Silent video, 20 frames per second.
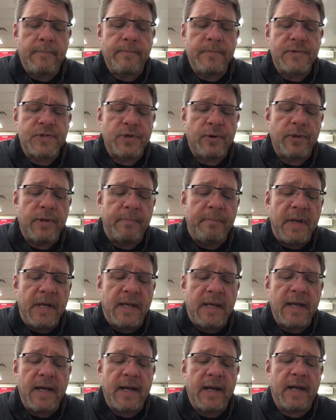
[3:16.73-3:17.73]
So the
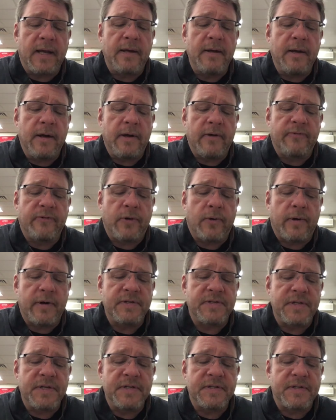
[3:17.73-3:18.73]
beginning, of
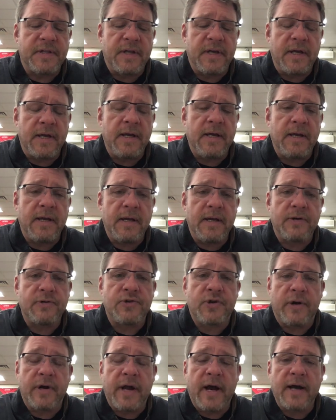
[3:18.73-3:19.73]
course, is the
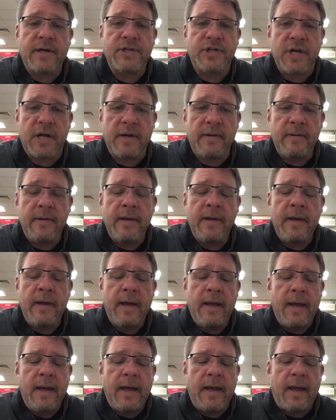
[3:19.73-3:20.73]
introduction.
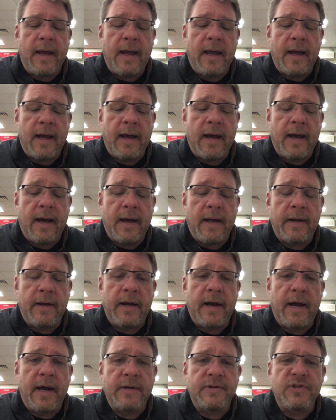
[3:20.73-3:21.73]
And
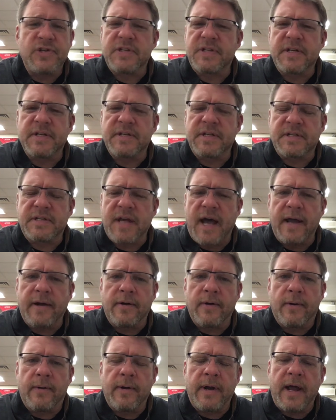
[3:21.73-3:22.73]
just as a side
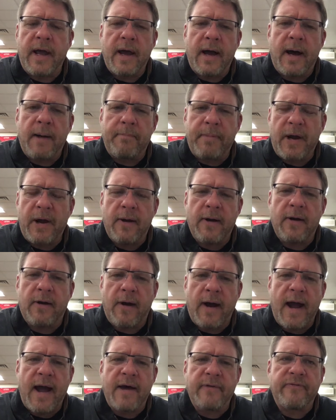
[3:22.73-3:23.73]
note, a
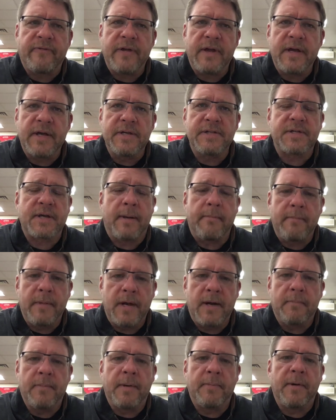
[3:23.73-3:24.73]
paragraph is a
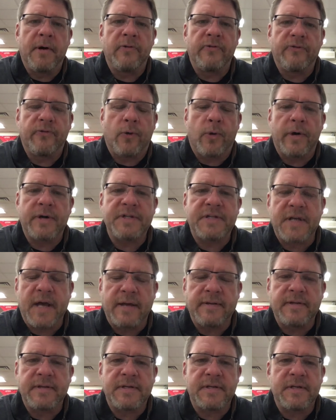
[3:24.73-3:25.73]
minimum of 4
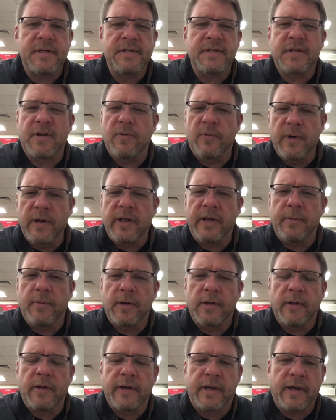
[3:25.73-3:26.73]
sentences, and really
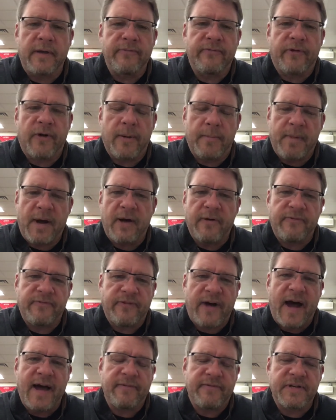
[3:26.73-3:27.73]
we're looking for about
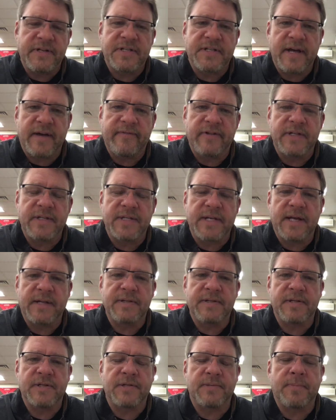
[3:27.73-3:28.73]
5 to 7
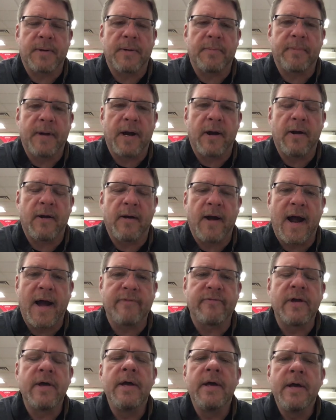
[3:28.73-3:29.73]
sentences per
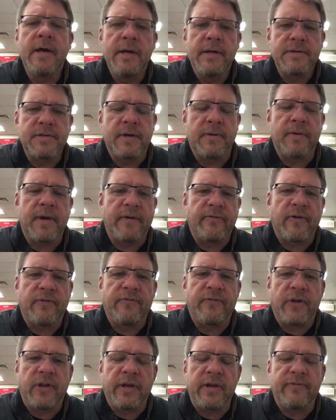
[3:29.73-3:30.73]
paragraph. So we have a
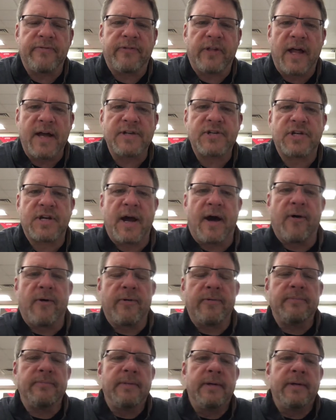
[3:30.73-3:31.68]
fully fleshed out,